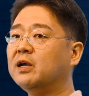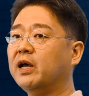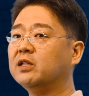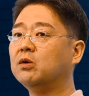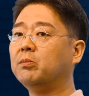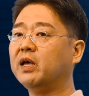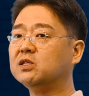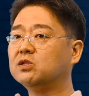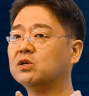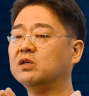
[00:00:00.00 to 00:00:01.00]
and the
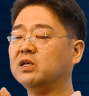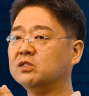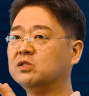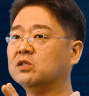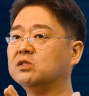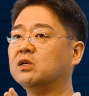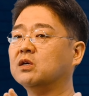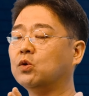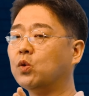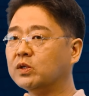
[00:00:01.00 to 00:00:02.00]
master is just
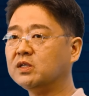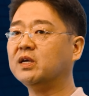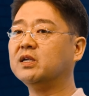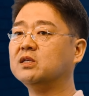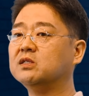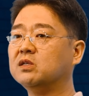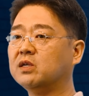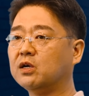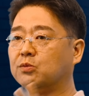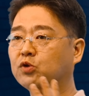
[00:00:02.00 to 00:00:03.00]
coordinating this
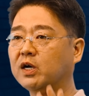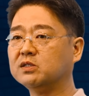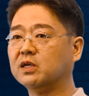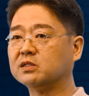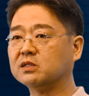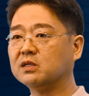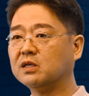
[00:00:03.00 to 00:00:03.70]
entire process.